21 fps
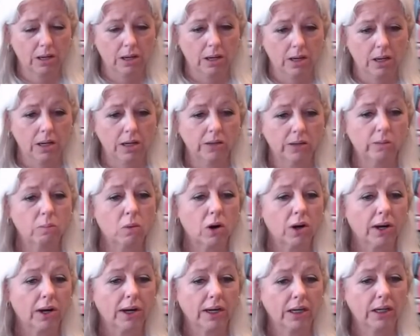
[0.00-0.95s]
Is
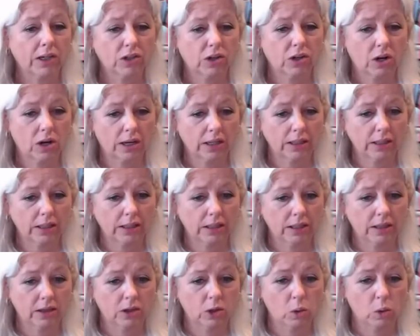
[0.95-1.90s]
marketing taught
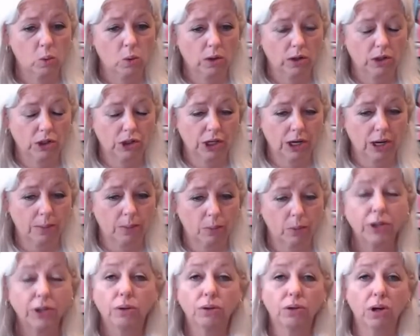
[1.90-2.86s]
in the workshop?
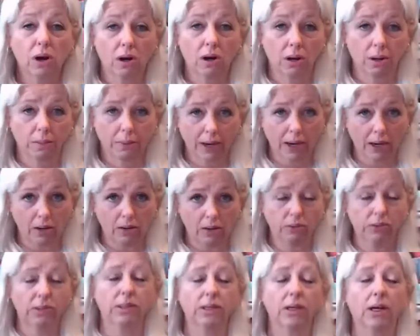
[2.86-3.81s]
We do talk
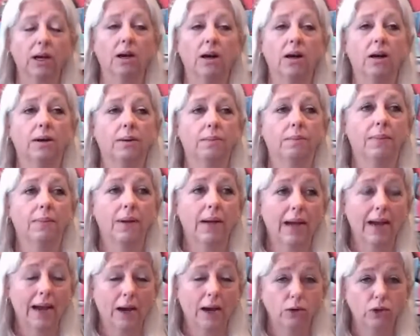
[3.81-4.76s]
about
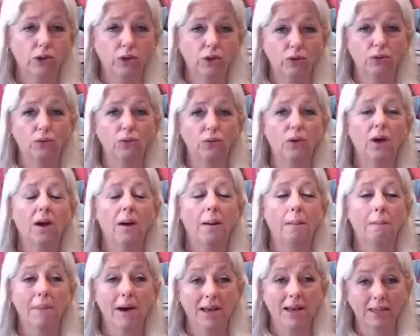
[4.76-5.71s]
how to
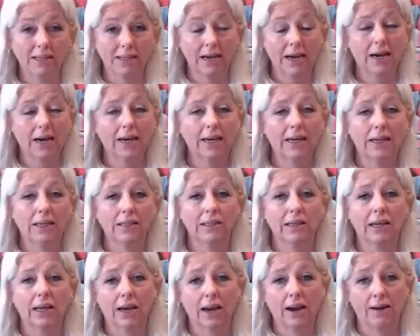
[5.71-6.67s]
monetize
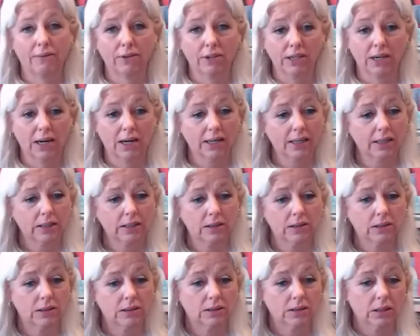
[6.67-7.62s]
and
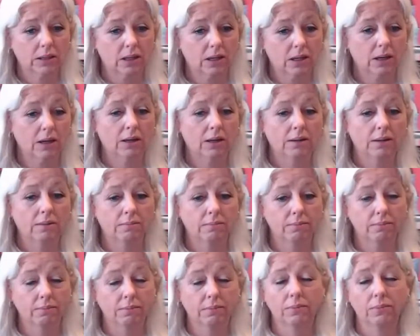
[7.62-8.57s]
advertise
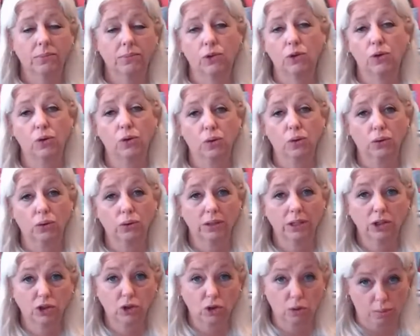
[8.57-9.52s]
your
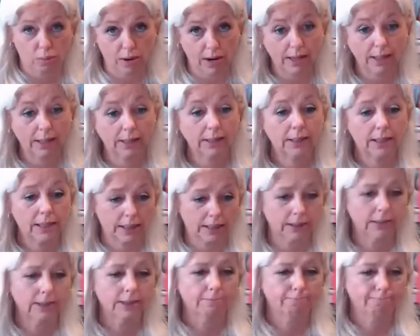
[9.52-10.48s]
digital product, yes.